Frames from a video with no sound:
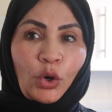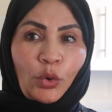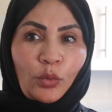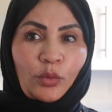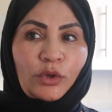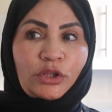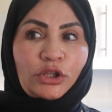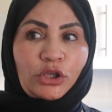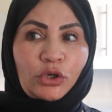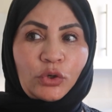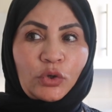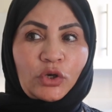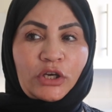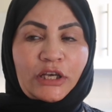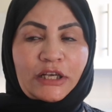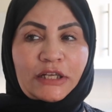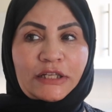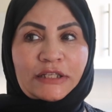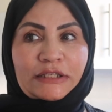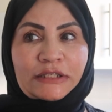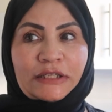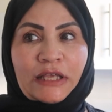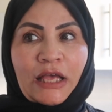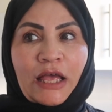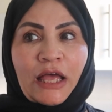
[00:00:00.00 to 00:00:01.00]
with you
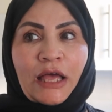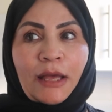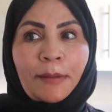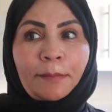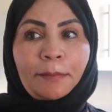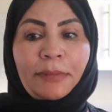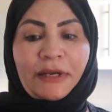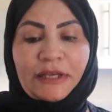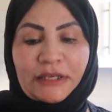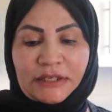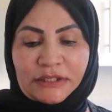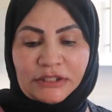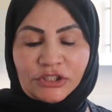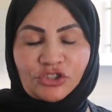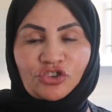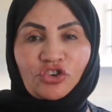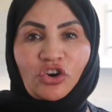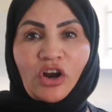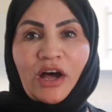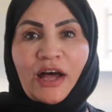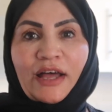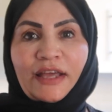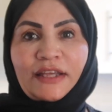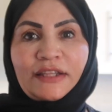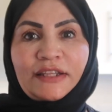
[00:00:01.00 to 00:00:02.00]
girls. Please
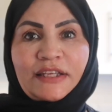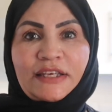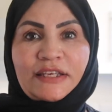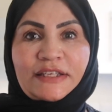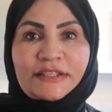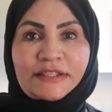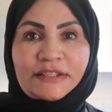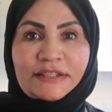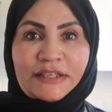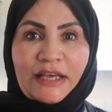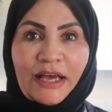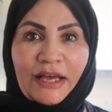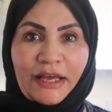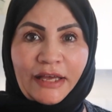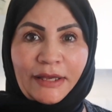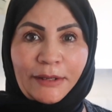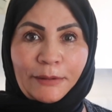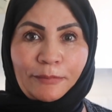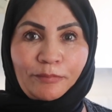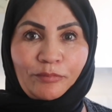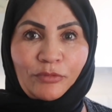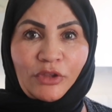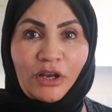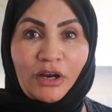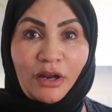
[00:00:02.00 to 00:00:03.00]
try these
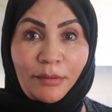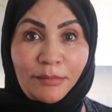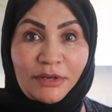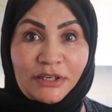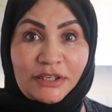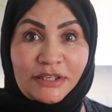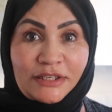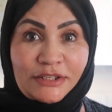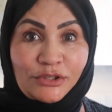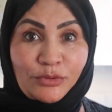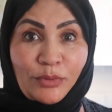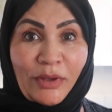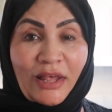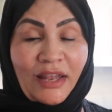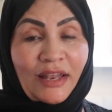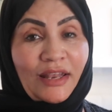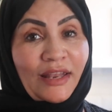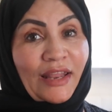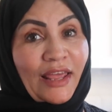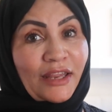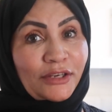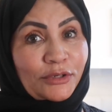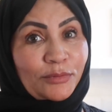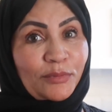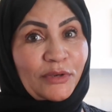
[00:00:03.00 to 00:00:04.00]
remedies well,
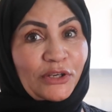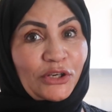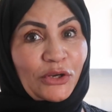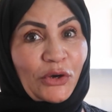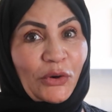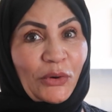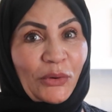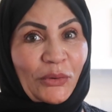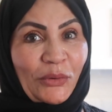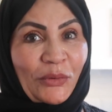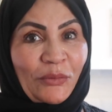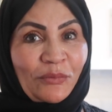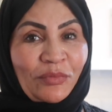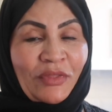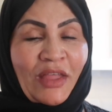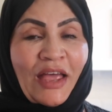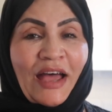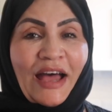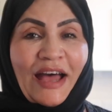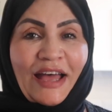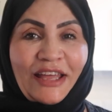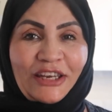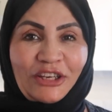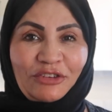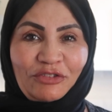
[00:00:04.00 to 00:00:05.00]
let me know.
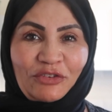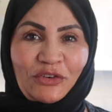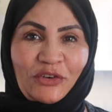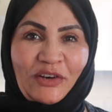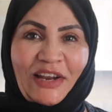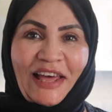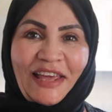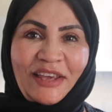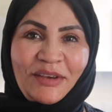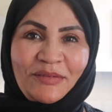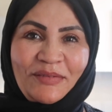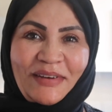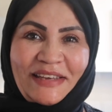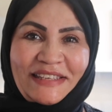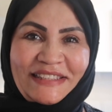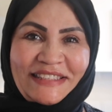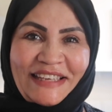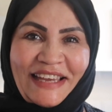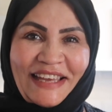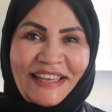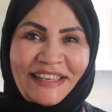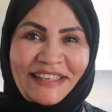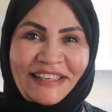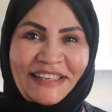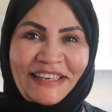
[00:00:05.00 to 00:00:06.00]
And if you like my
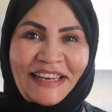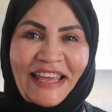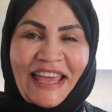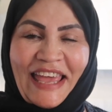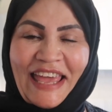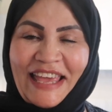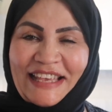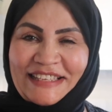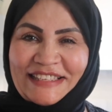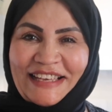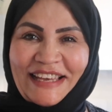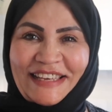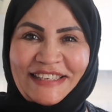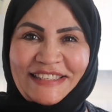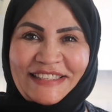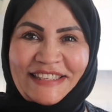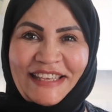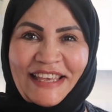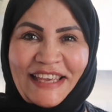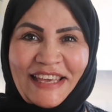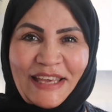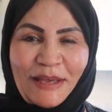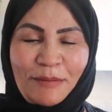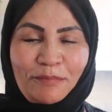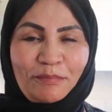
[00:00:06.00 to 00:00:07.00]
channel, as I
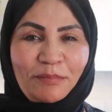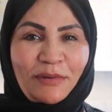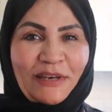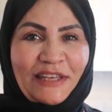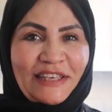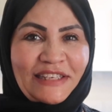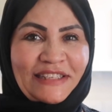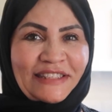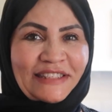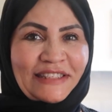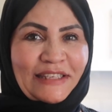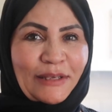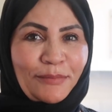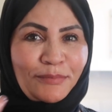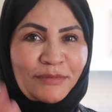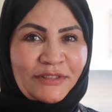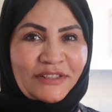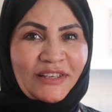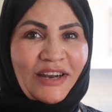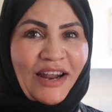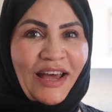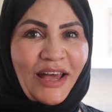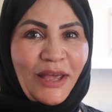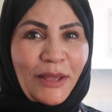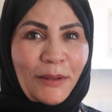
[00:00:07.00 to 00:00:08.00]
said, please
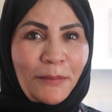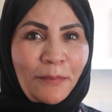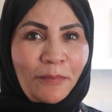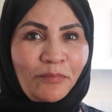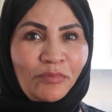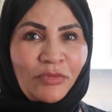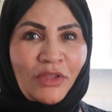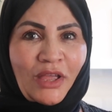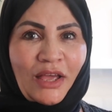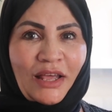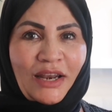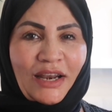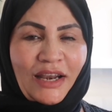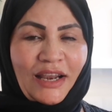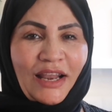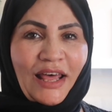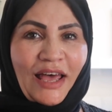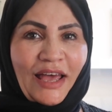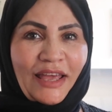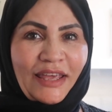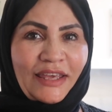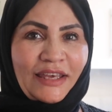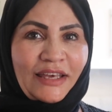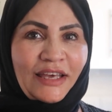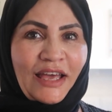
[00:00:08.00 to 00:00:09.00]
subscribe,
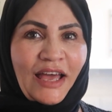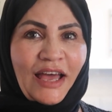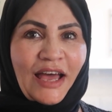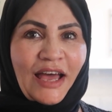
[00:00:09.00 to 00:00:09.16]
like